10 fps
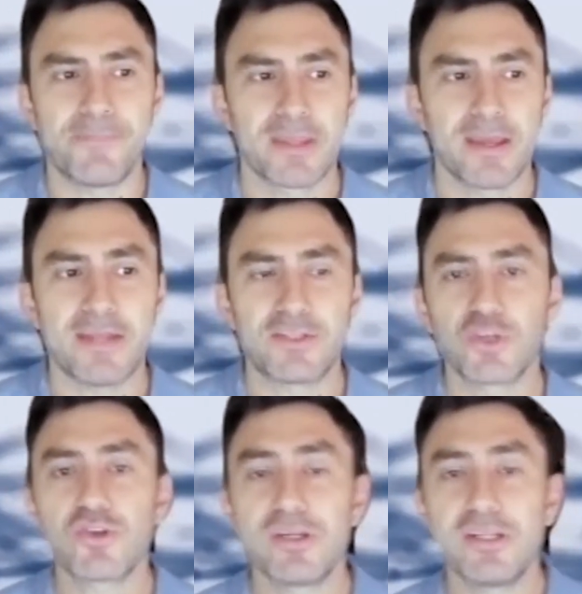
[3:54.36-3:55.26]
it's
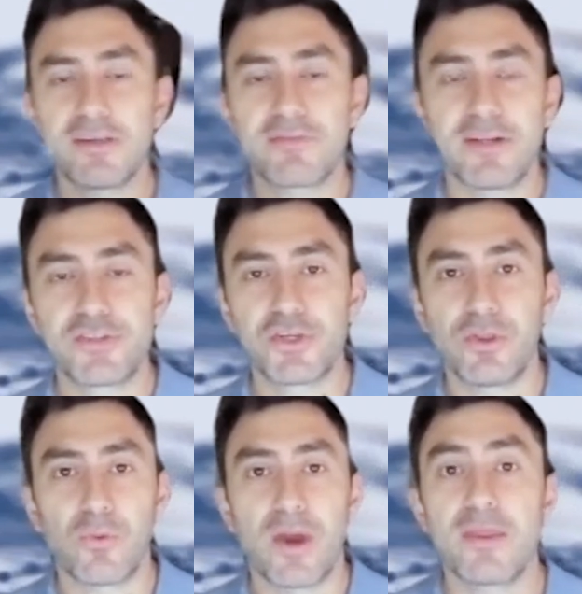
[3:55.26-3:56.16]
usually different to
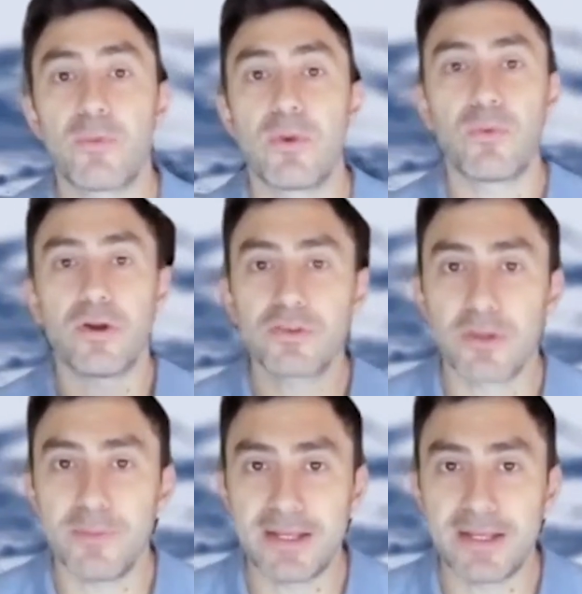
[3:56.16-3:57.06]
the way that we want to
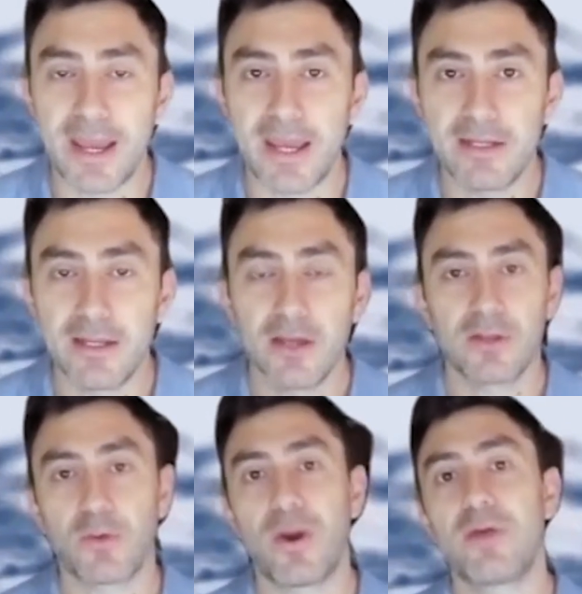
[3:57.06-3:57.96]
communicate.
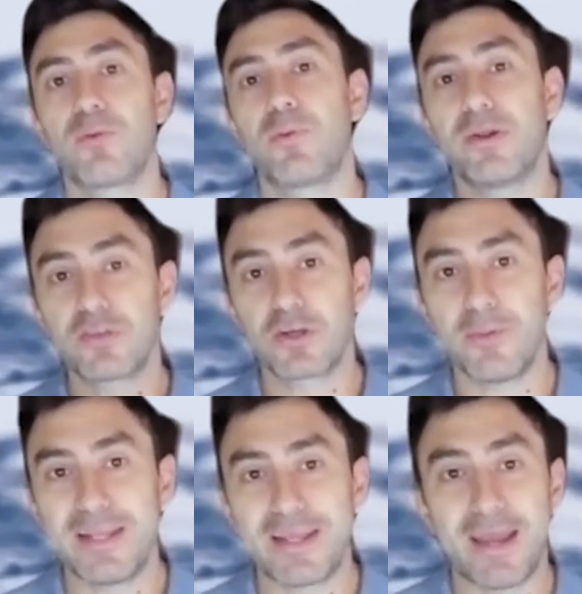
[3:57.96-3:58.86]
The way that we want to
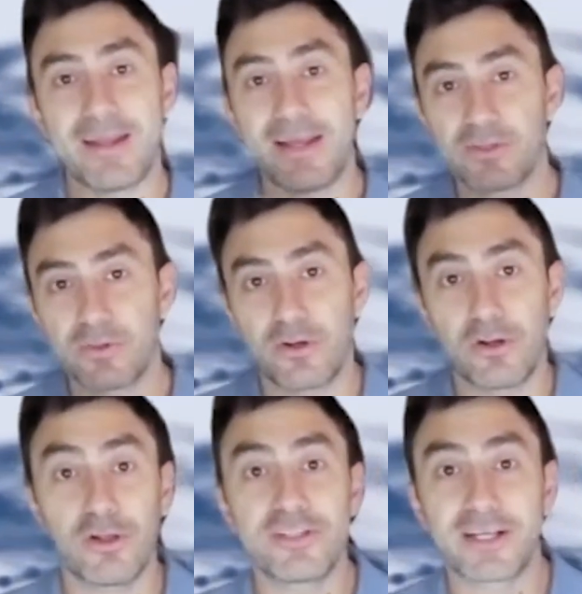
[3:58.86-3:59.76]
communicate is
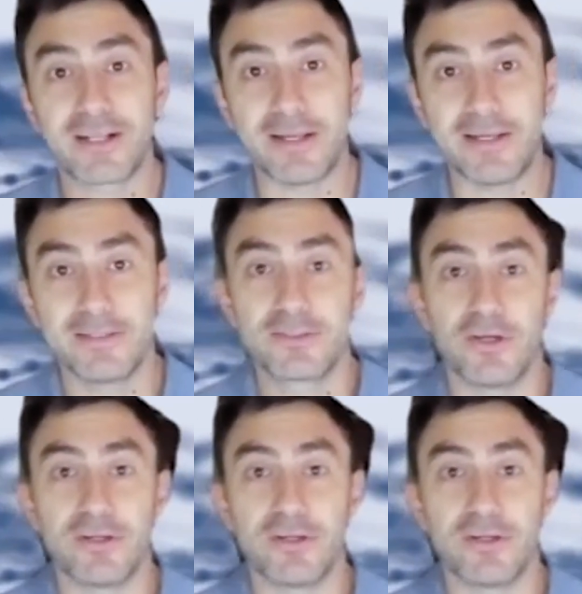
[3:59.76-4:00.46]
chronologically. So